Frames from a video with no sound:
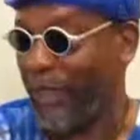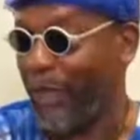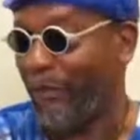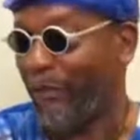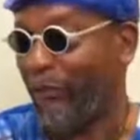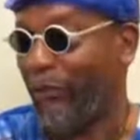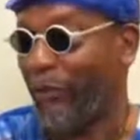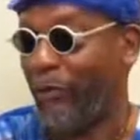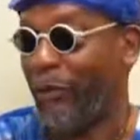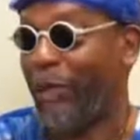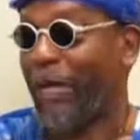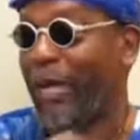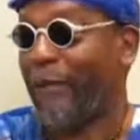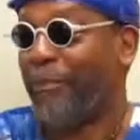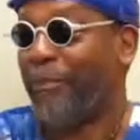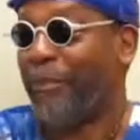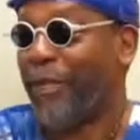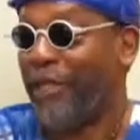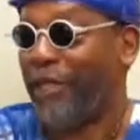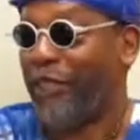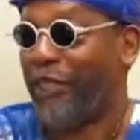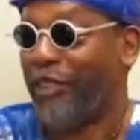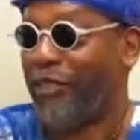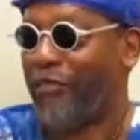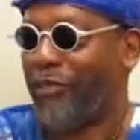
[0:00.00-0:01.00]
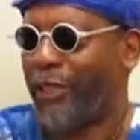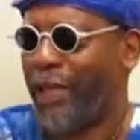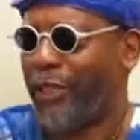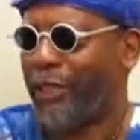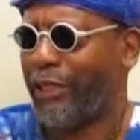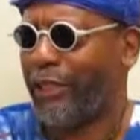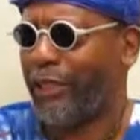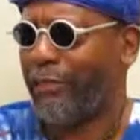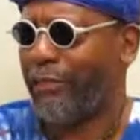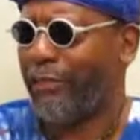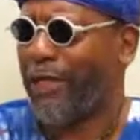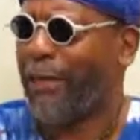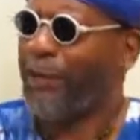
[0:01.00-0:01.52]
not being
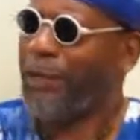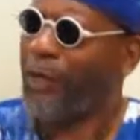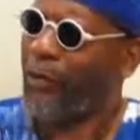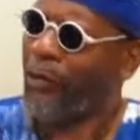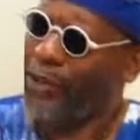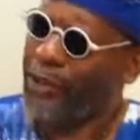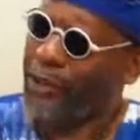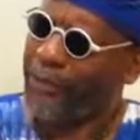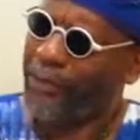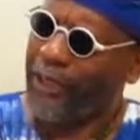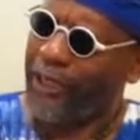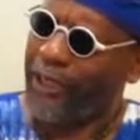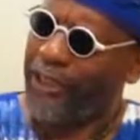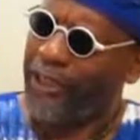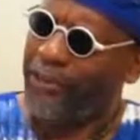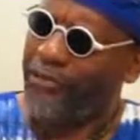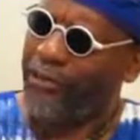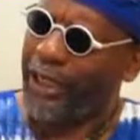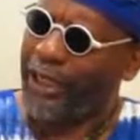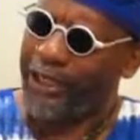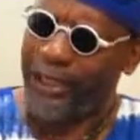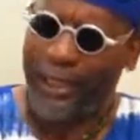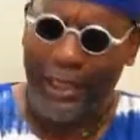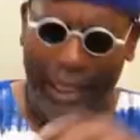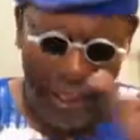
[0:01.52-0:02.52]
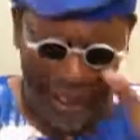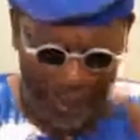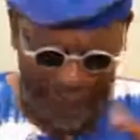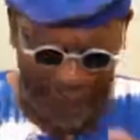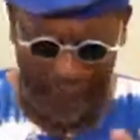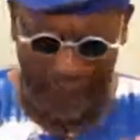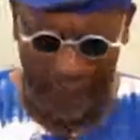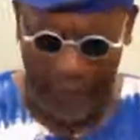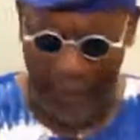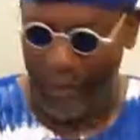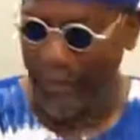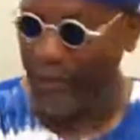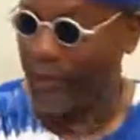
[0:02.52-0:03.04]
distracted, maybe I was being distracted. Anyway,
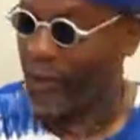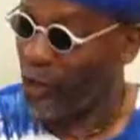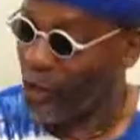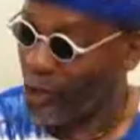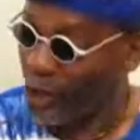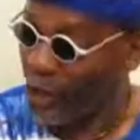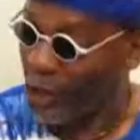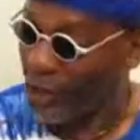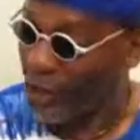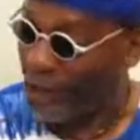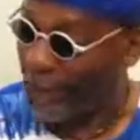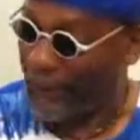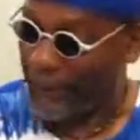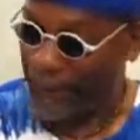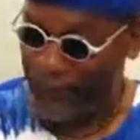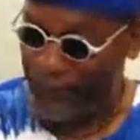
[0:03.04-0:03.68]
when I was looking there,